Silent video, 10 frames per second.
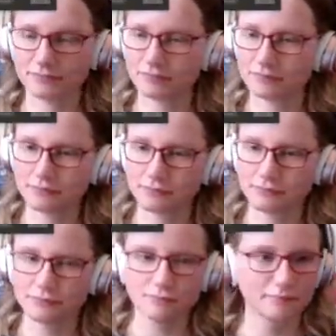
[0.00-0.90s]
No, we
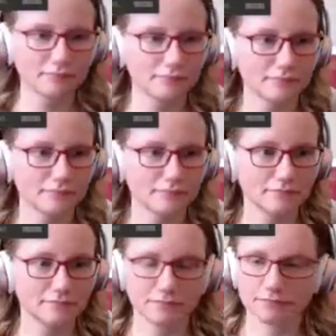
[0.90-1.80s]
need to be below the
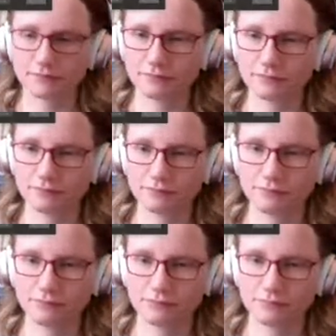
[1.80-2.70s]
pronouns.
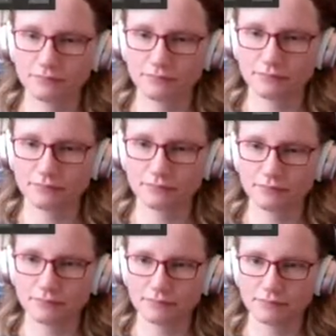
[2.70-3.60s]
I
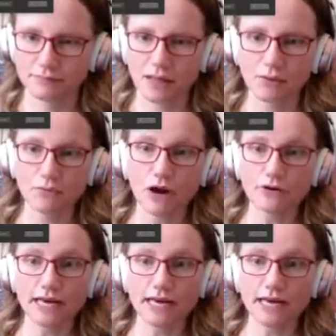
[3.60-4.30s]
got it. There's the end.